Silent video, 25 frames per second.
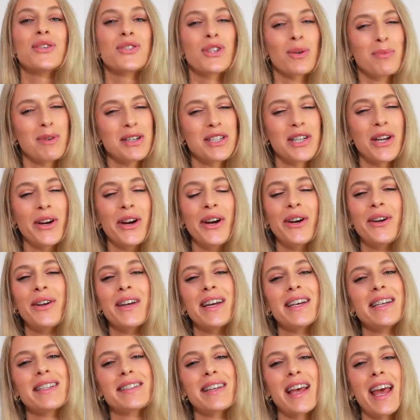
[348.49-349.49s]
So Material
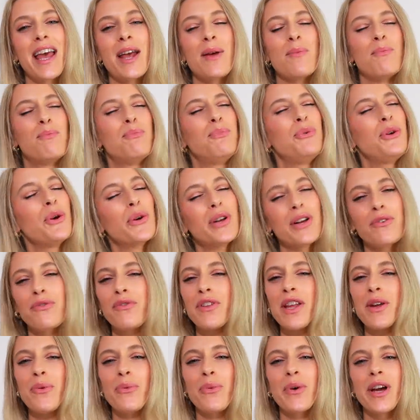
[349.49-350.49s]
is a
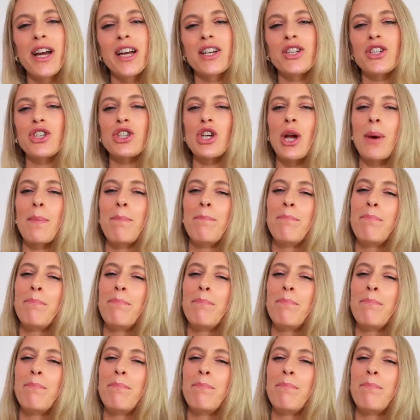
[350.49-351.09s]
beautifully rich,